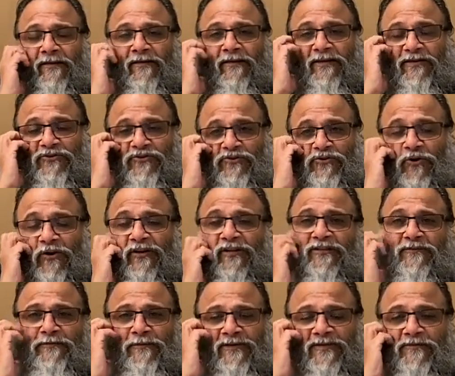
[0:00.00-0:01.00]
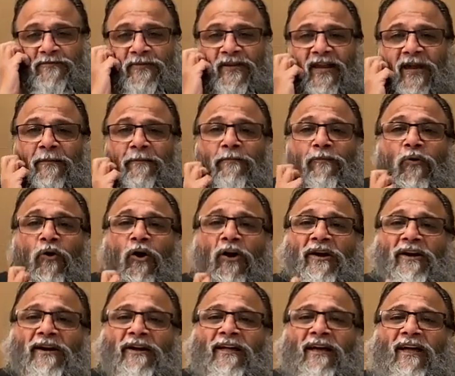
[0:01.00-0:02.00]
this choice must be
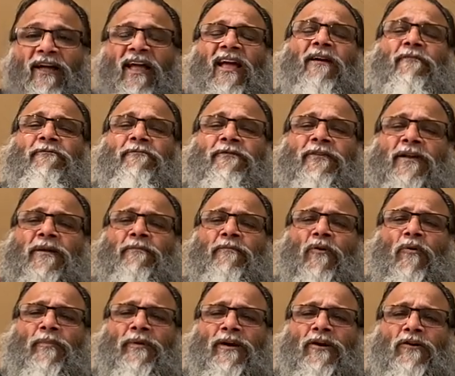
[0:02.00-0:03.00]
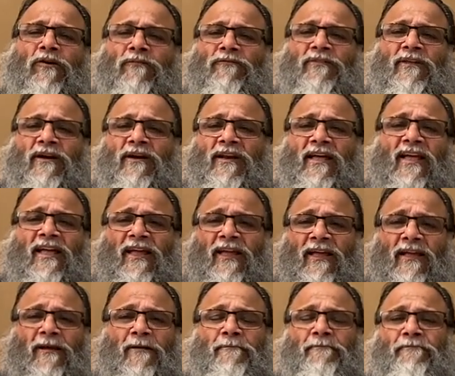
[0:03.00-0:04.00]
employed every moment of the day.
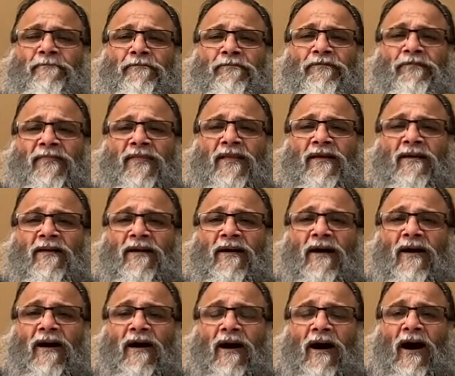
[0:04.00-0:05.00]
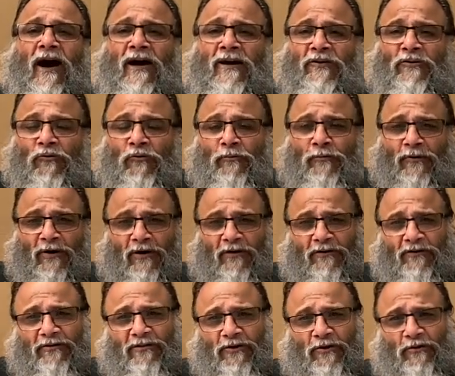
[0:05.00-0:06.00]
Are you
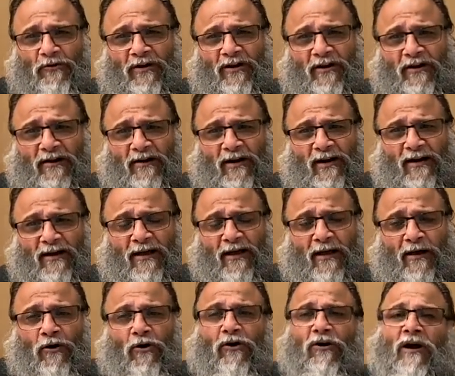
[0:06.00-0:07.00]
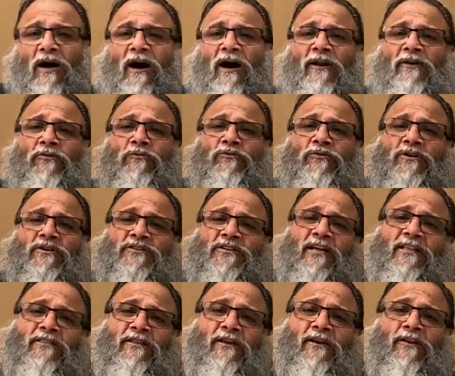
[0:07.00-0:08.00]
Prakriti oriented or are you the
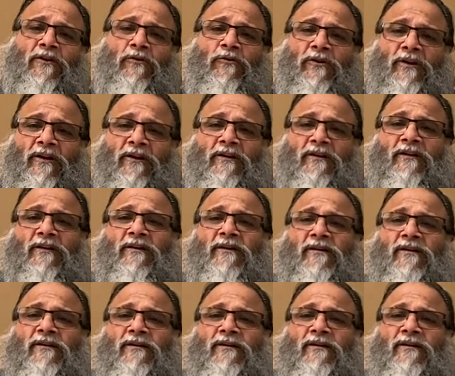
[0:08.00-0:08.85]
Chaitanya oriented?